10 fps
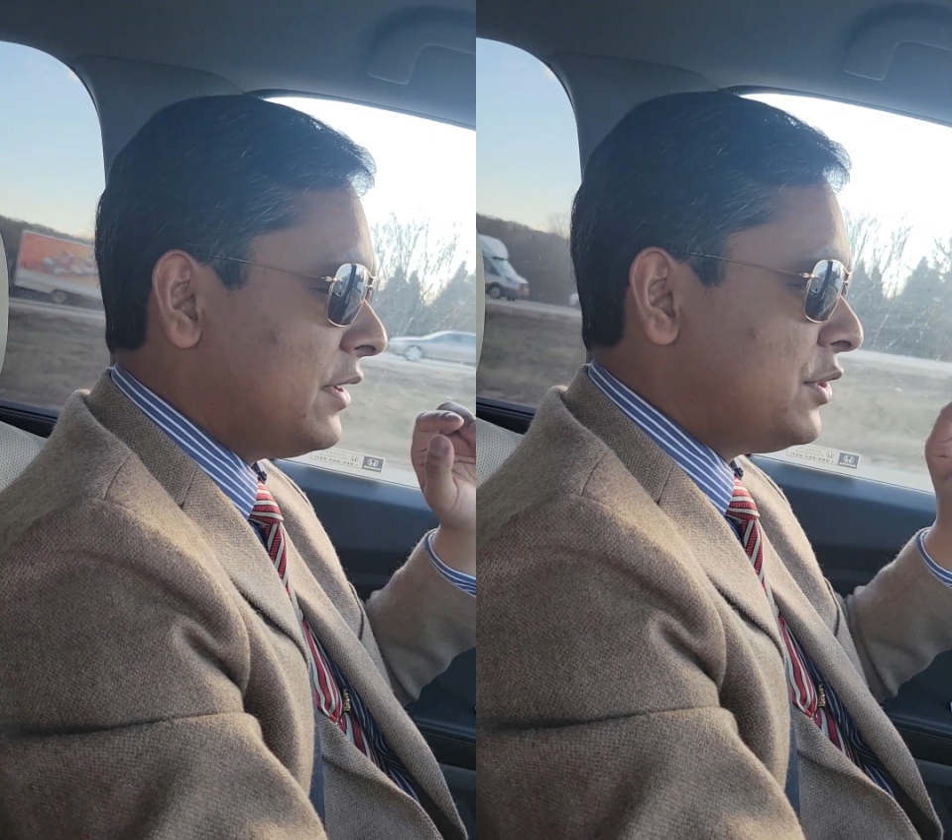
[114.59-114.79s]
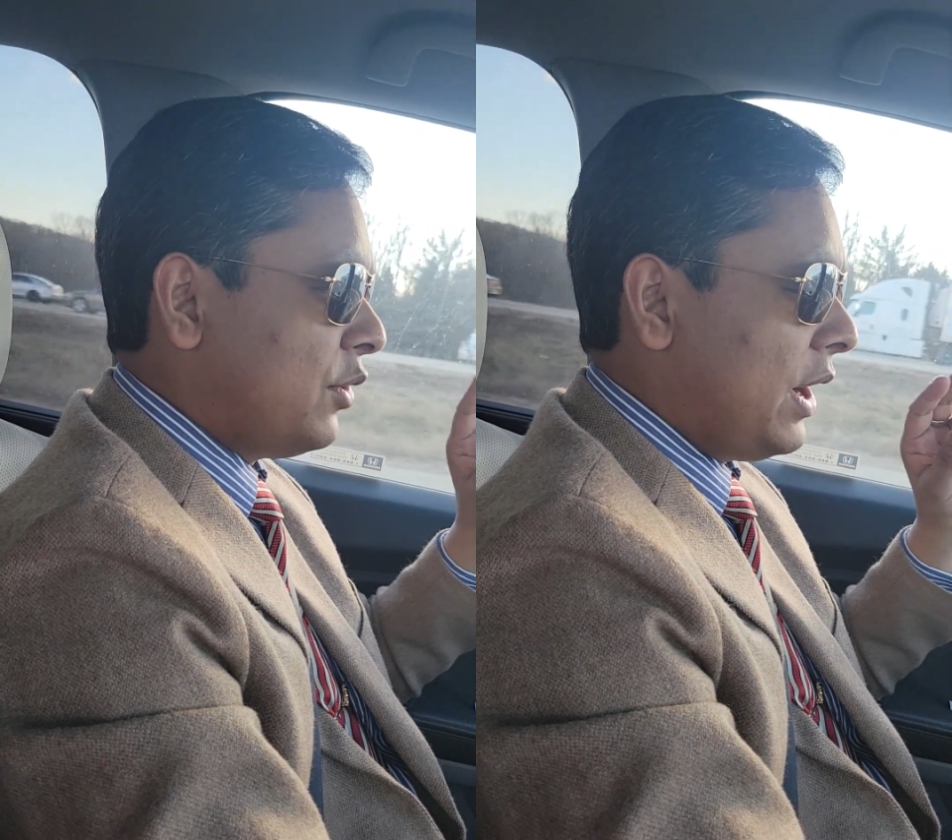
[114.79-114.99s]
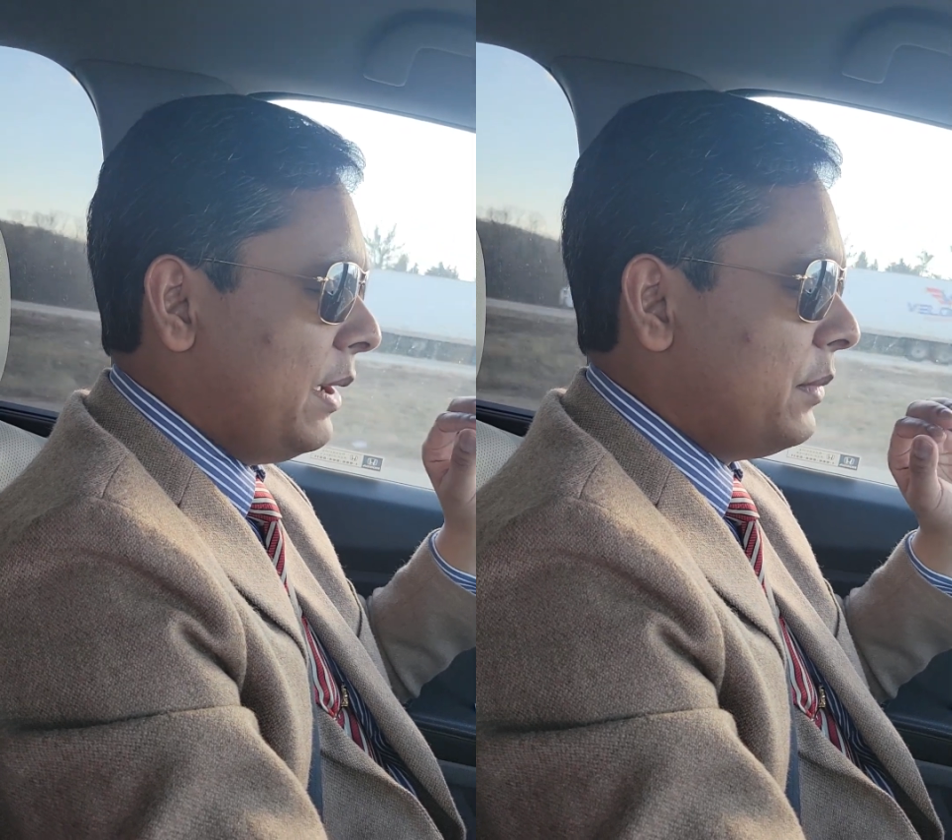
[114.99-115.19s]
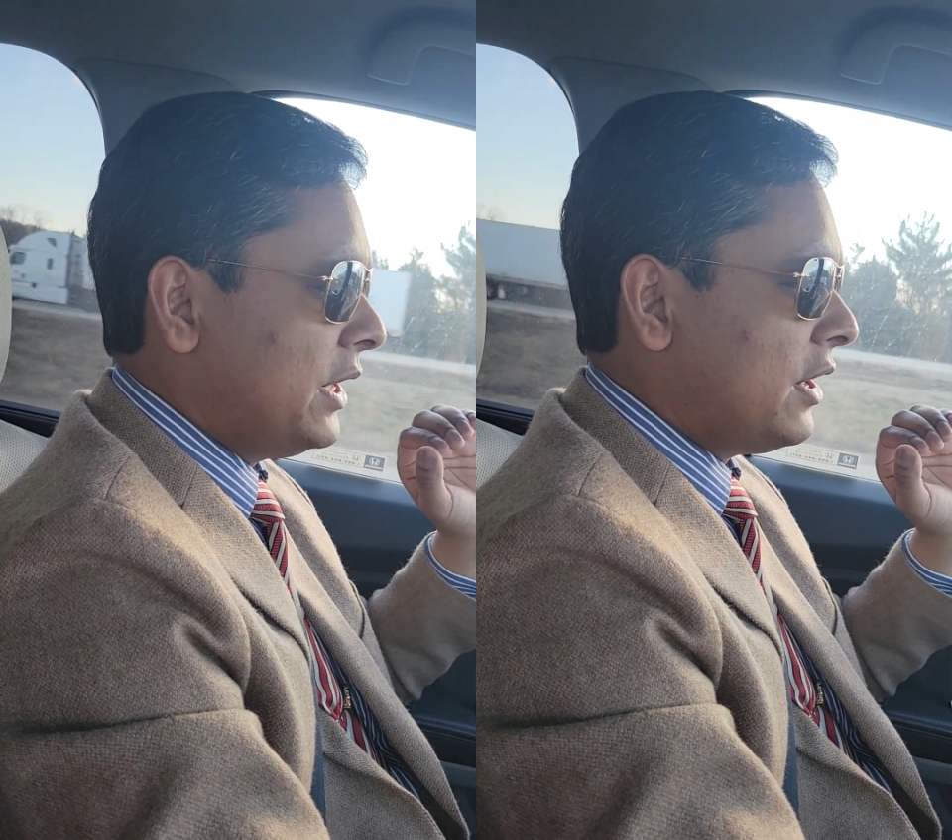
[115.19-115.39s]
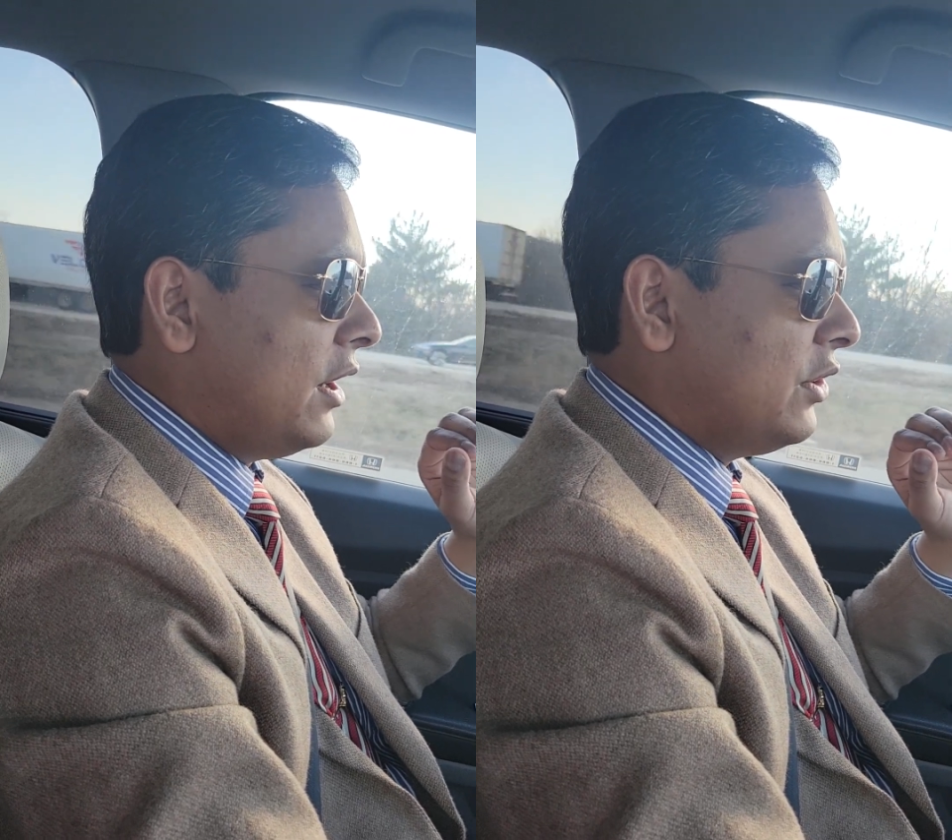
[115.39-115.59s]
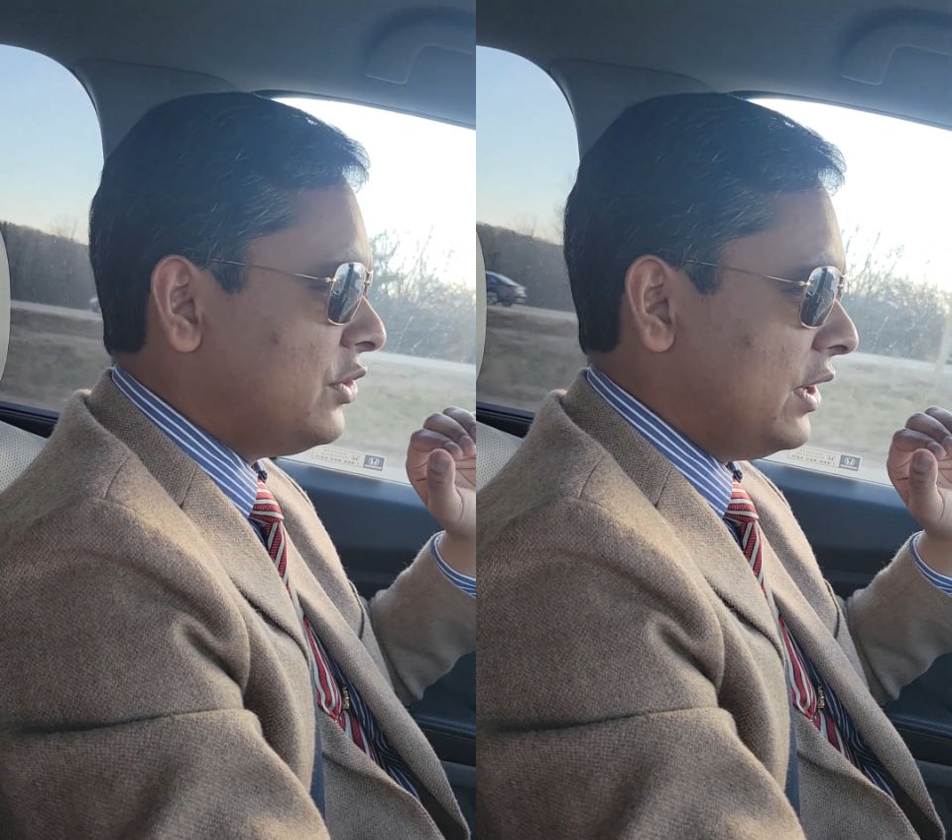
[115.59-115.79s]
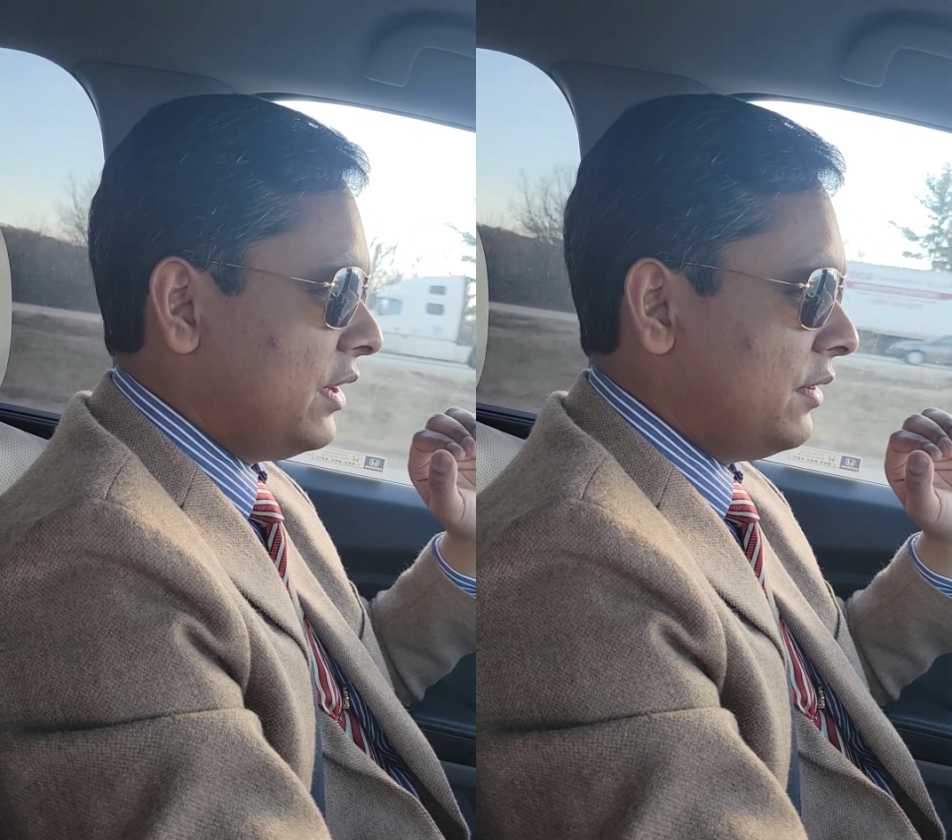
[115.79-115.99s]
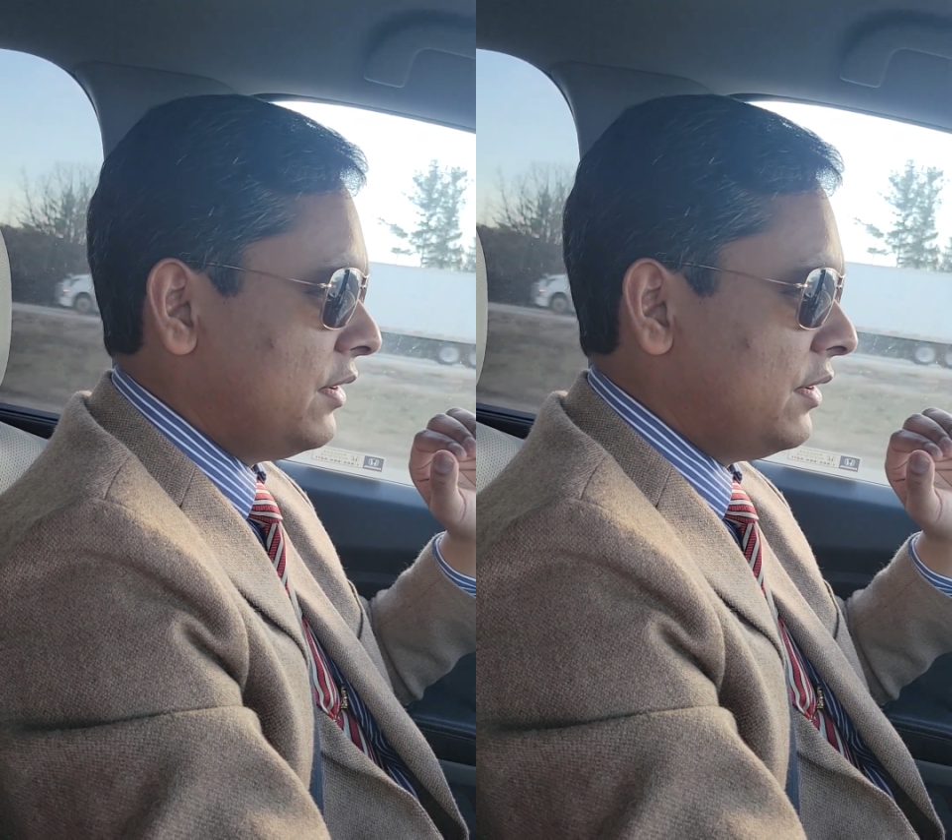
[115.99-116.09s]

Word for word: And so I'm encouraging